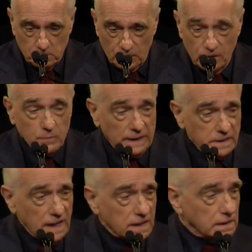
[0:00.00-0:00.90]
Irwin
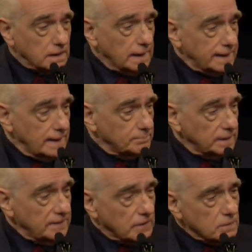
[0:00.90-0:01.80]
Young, I can't
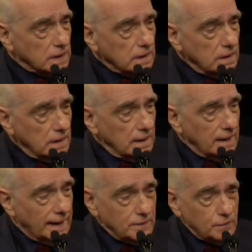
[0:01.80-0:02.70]
believe Irwin.
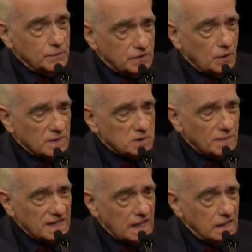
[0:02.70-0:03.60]
I owe you so much
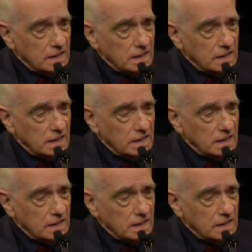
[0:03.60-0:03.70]
money.